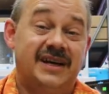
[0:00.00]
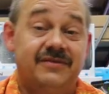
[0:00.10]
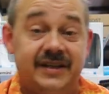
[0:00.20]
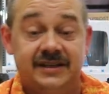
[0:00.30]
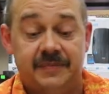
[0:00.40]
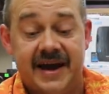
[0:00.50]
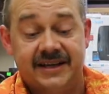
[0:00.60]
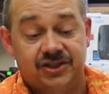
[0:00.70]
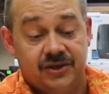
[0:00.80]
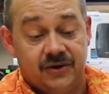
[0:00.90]
Everything's
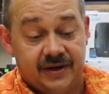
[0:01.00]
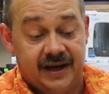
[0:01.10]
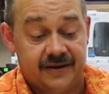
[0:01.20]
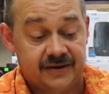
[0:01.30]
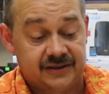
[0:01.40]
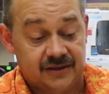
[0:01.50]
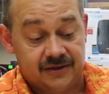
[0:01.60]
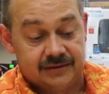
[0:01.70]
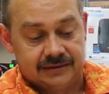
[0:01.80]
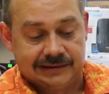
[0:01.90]
matched to go together. So